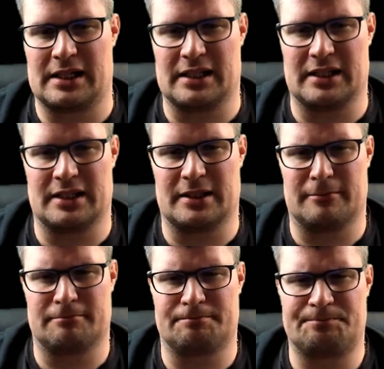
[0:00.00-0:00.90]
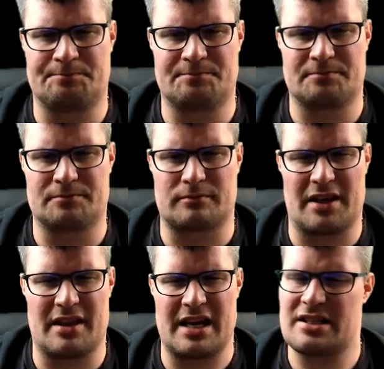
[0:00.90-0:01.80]
Um,
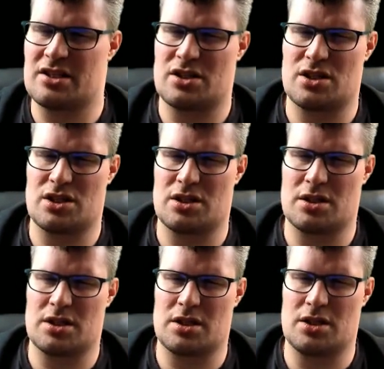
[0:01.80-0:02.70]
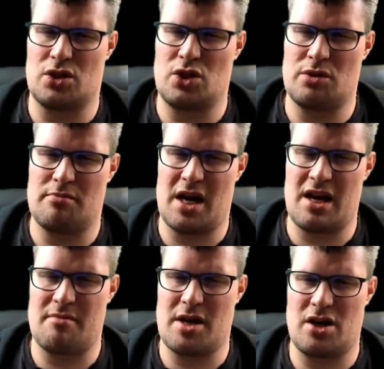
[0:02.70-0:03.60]
and that's
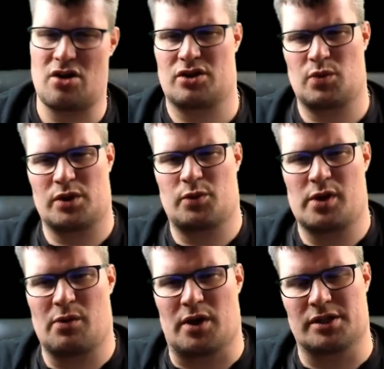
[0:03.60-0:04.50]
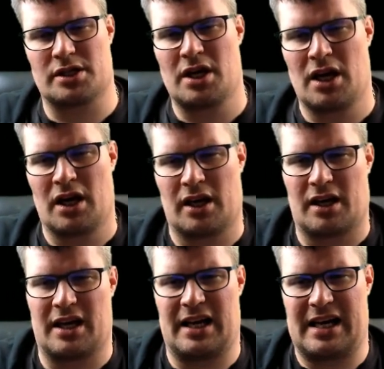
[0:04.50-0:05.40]
maybe not what we want.
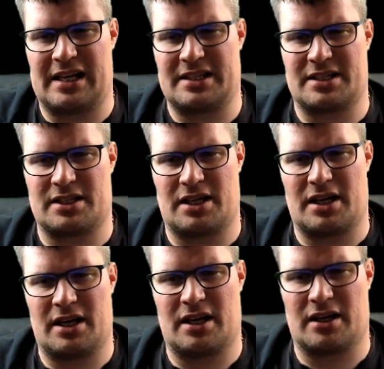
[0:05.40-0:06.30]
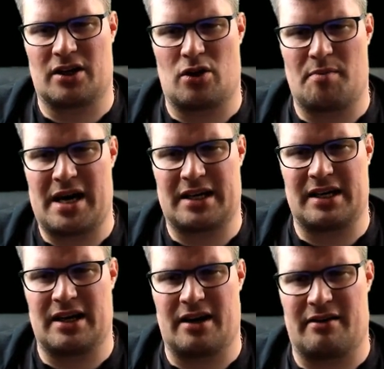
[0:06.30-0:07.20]
Now let's uh, go back
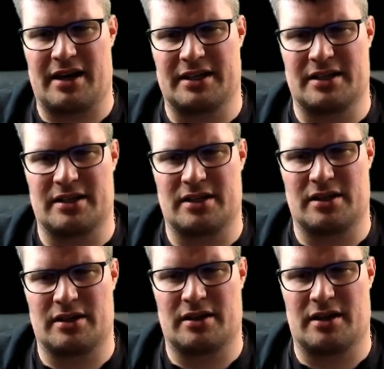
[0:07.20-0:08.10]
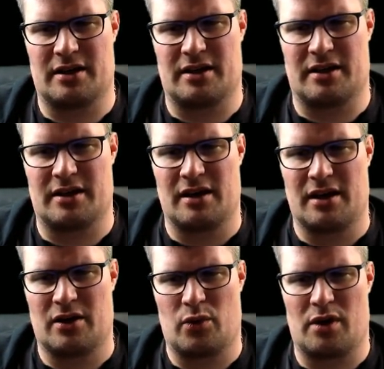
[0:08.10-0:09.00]
here and uh,
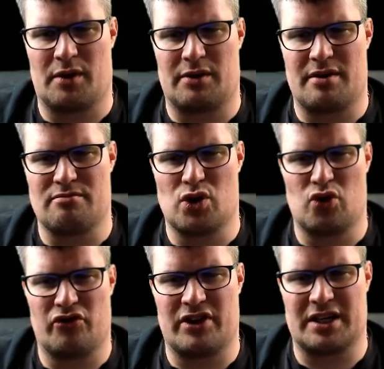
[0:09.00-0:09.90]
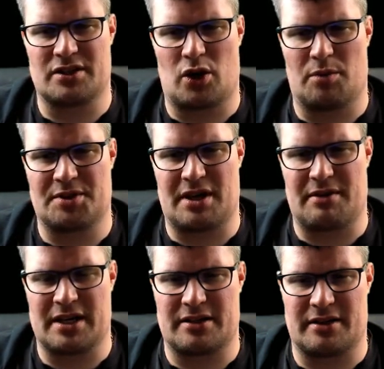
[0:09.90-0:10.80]
we will remove this op
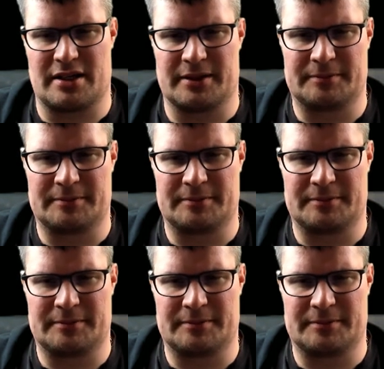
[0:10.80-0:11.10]
directory.